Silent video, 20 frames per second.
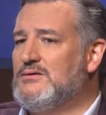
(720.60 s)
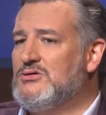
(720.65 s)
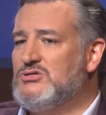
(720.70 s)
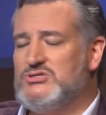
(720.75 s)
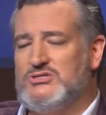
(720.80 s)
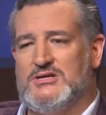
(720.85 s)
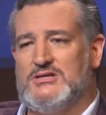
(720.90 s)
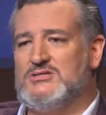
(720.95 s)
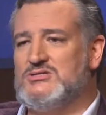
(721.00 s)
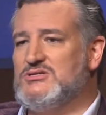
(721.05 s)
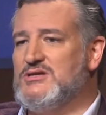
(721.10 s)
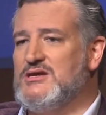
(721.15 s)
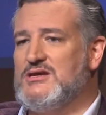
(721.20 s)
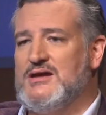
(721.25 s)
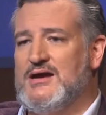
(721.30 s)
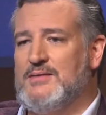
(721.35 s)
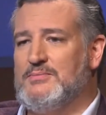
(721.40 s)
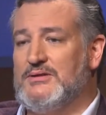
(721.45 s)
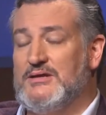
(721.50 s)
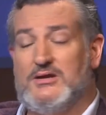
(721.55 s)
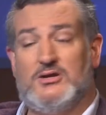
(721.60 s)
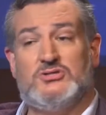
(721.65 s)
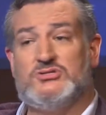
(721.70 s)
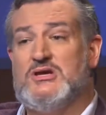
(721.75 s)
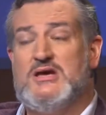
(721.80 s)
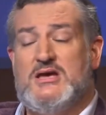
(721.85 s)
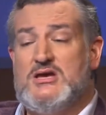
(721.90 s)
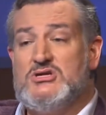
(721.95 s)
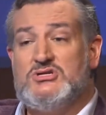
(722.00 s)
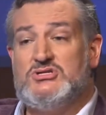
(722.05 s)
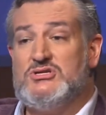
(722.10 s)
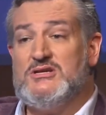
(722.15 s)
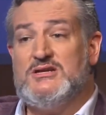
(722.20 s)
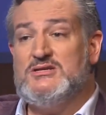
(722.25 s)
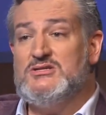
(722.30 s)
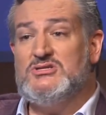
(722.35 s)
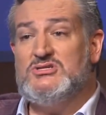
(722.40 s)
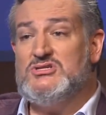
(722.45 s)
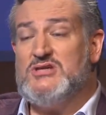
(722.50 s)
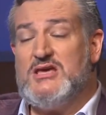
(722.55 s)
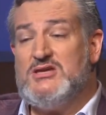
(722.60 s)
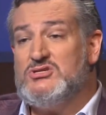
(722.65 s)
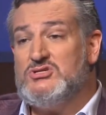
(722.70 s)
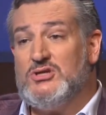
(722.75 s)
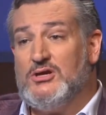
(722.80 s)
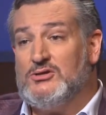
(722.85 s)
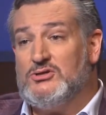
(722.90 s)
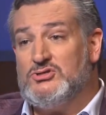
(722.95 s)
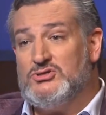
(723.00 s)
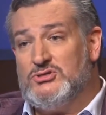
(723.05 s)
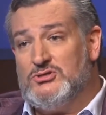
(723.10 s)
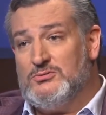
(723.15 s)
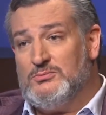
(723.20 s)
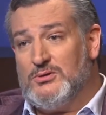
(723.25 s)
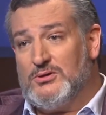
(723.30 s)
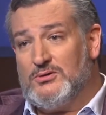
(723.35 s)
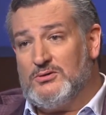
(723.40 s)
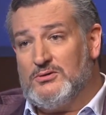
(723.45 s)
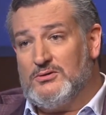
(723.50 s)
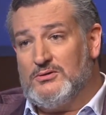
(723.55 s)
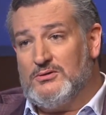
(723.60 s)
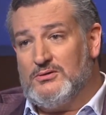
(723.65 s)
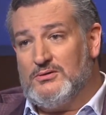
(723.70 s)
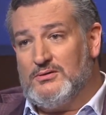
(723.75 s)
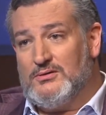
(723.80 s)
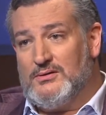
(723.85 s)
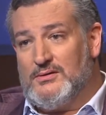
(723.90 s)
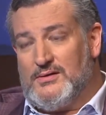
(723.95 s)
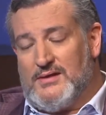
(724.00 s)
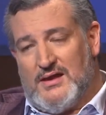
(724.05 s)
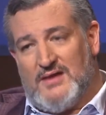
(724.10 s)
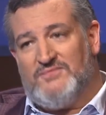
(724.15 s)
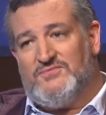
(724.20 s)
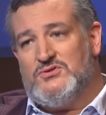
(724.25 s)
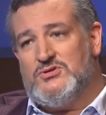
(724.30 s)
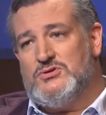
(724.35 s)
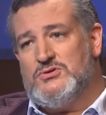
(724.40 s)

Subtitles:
She didn't say Kamala Harris. She didn't say Chuck Schumer. If New